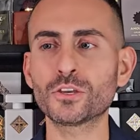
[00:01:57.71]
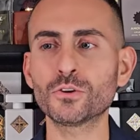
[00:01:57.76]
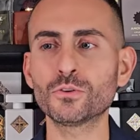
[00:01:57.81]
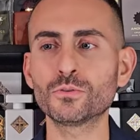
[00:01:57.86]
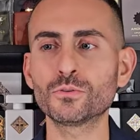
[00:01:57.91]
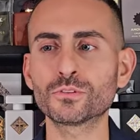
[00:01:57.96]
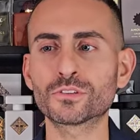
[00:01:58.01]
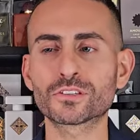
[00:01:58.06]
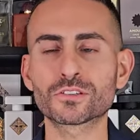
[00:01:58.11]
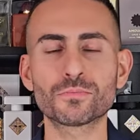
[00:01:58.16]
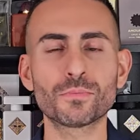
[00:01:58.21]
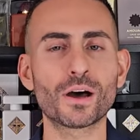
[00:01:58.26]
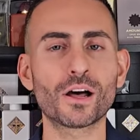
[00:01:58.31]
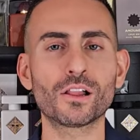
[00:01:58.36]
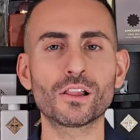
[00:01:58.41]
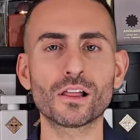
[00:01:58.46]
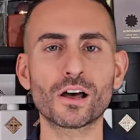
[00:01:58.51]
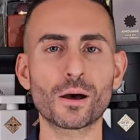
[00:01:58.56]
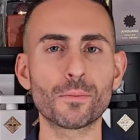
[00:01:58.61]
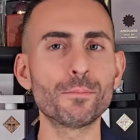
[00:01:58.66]
you
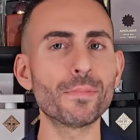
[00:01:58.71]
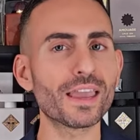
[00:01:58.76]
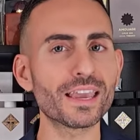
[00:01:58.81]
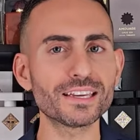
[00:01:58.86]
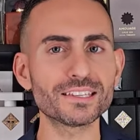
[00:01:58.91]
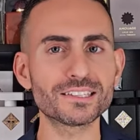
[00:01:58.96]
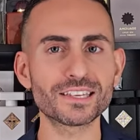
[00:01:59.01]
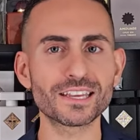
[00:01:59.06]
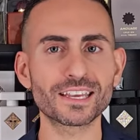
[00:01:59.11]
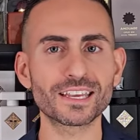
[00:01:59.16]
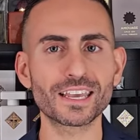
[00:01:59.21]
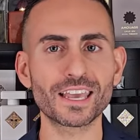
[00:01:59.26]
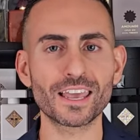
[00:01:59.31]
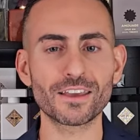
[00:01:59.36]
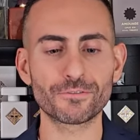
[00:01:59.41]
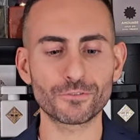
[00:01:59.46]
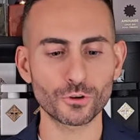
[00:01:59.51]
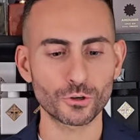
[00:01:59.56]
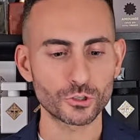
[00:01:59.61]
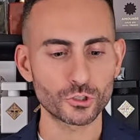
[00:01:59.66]
smell amazing,
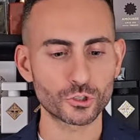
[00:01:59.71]
if you're